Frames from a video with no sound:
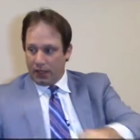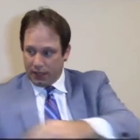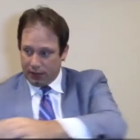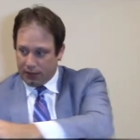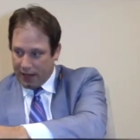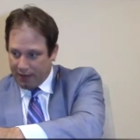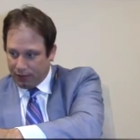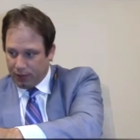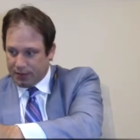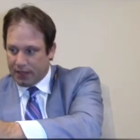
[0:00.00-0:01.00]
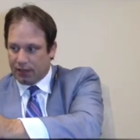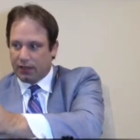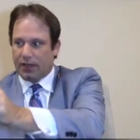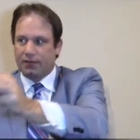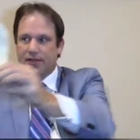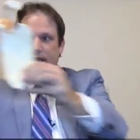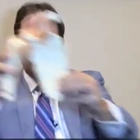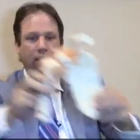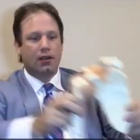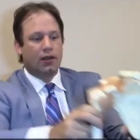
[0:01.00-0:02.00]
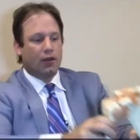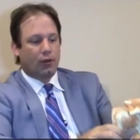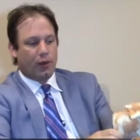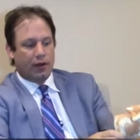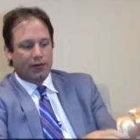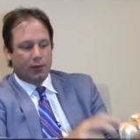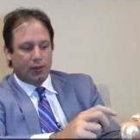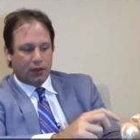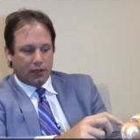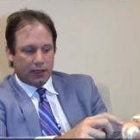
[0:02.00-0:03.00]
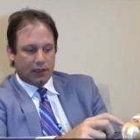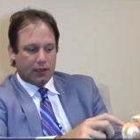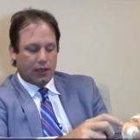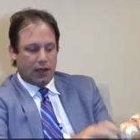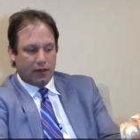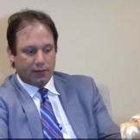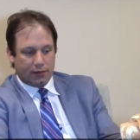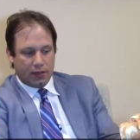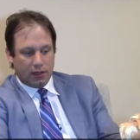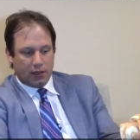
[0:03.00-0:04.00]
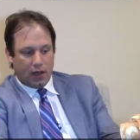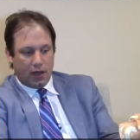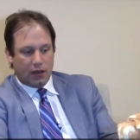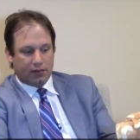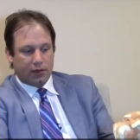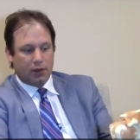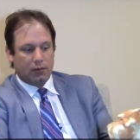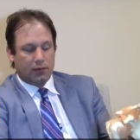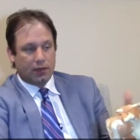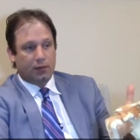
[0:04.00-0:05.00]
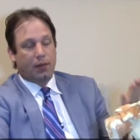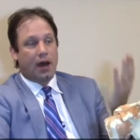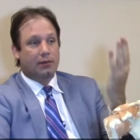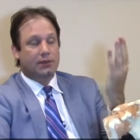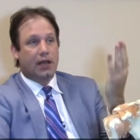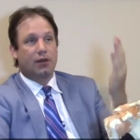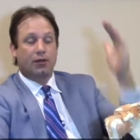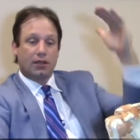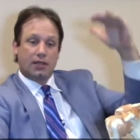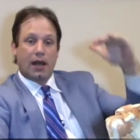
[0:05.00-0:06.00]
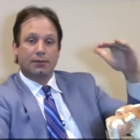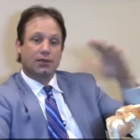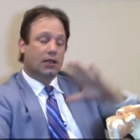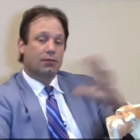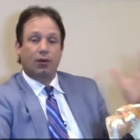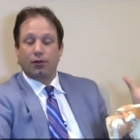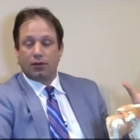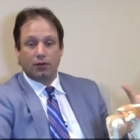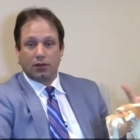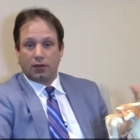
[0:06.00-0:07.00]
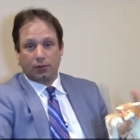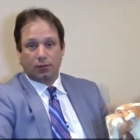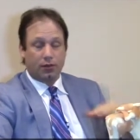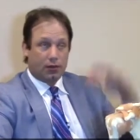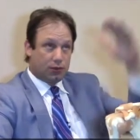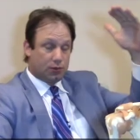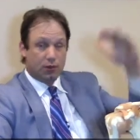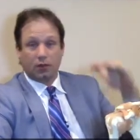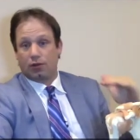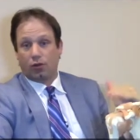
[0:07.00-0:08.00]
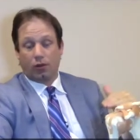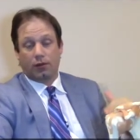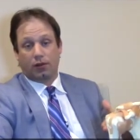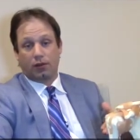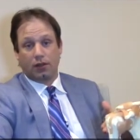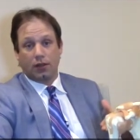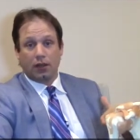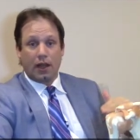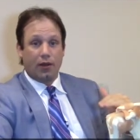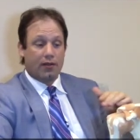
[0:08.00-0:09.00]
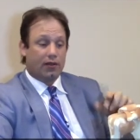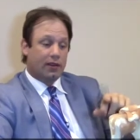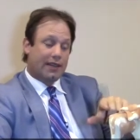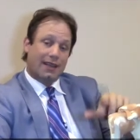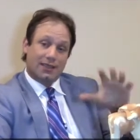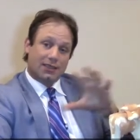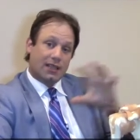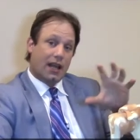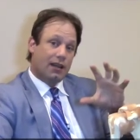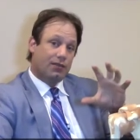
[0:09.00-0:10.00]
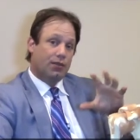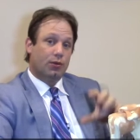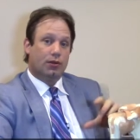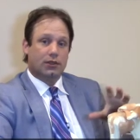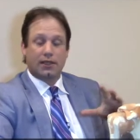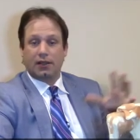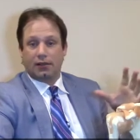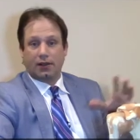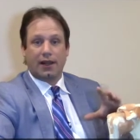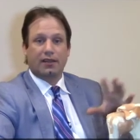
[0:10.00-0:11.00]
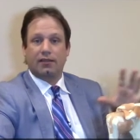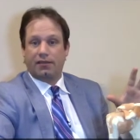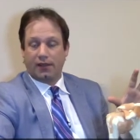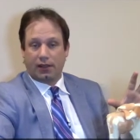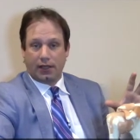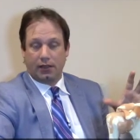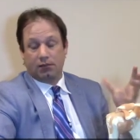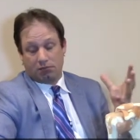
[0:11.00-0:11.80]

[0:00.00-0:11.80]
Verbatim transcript: You can have a rotator cuff tear where if you were to look at the cuff uh, from the bottom side or the top side, both, the, the, both those would look normal. However, the inside, if you will, or think of it like the filling